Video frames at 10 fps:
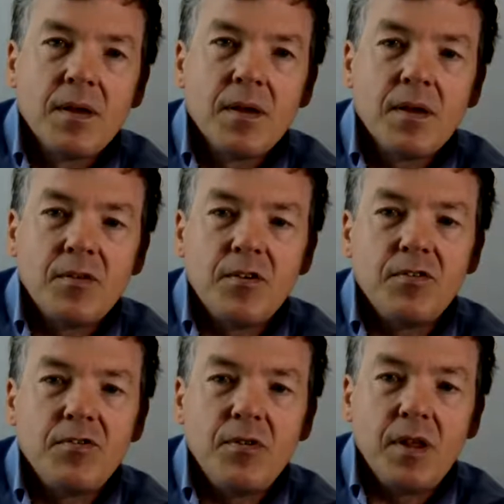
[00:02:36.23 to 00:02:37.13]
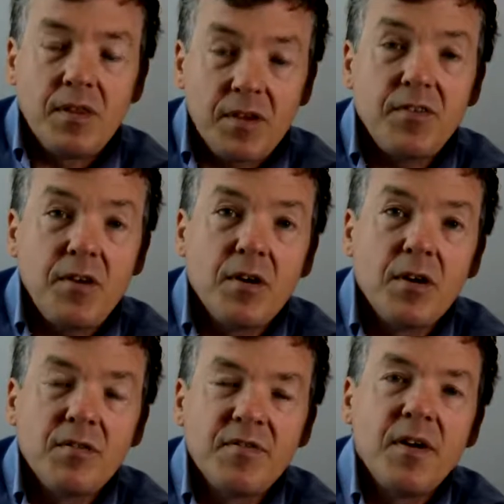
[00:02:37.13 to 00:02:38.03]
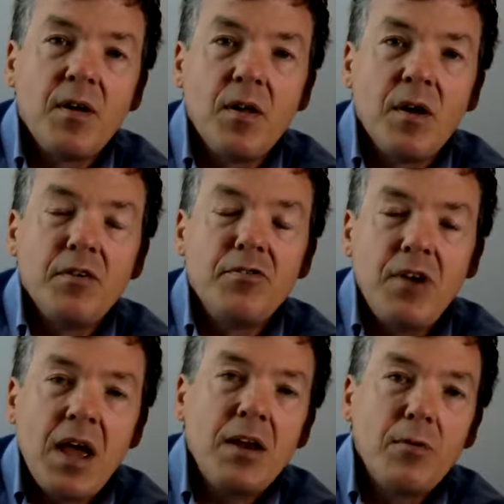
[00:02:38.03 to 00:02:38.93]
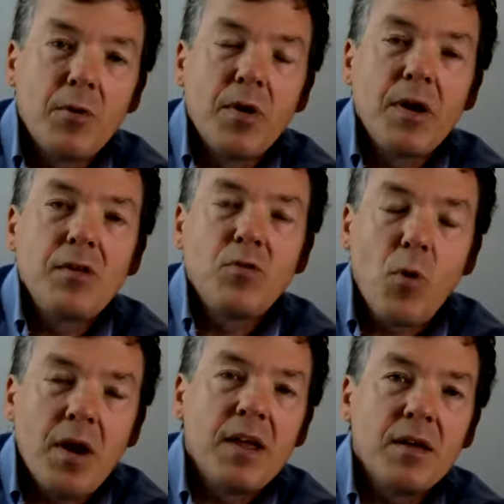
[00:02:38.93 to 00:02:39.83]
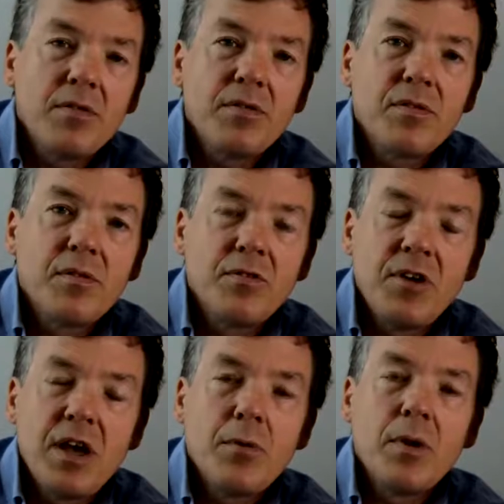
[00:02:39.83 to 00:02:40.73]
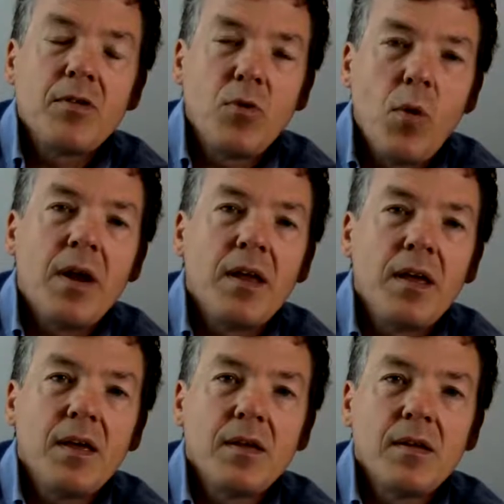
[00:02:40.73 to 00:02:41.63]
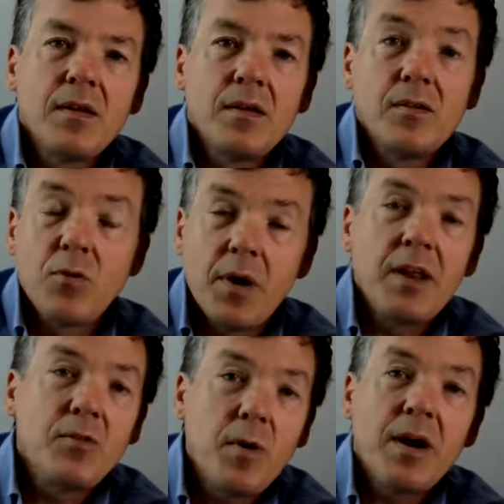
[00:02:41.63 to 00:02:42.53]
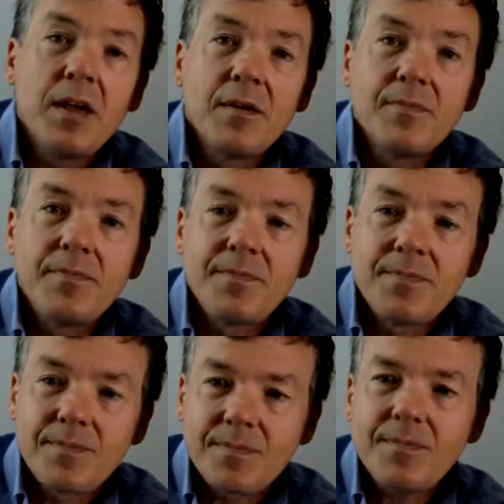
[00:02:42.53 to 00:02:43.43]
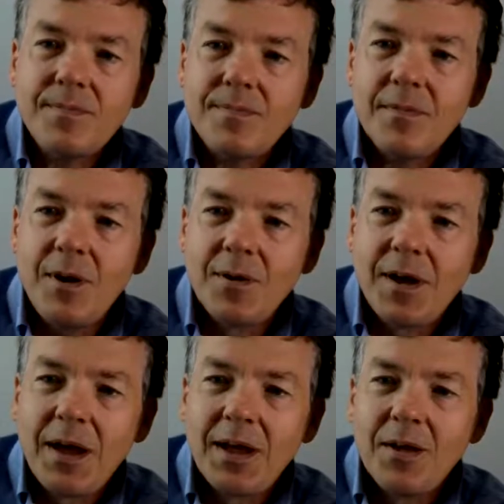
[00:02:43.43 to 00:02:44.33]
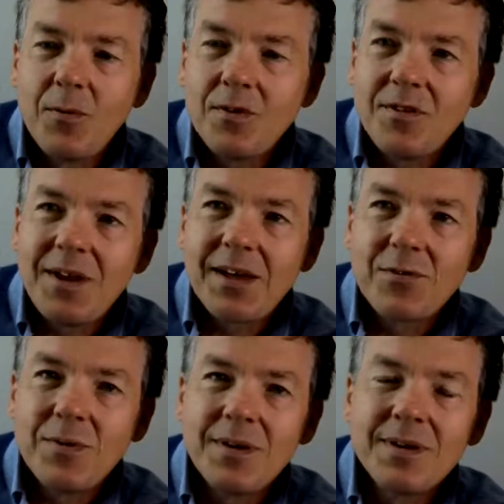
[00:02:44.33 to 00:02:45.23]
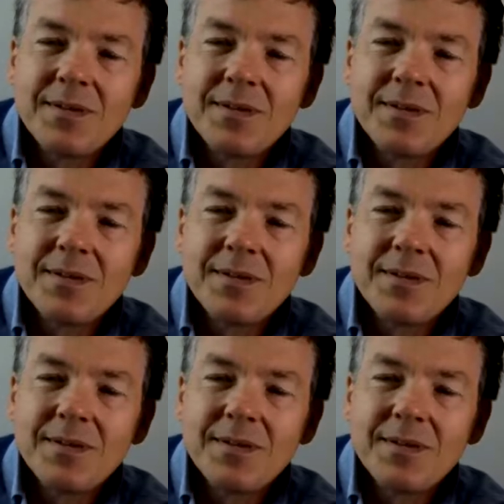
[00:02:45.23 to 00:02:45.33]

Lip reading: which is this year fell on January 20th or January 2020. Okay, what's the next one?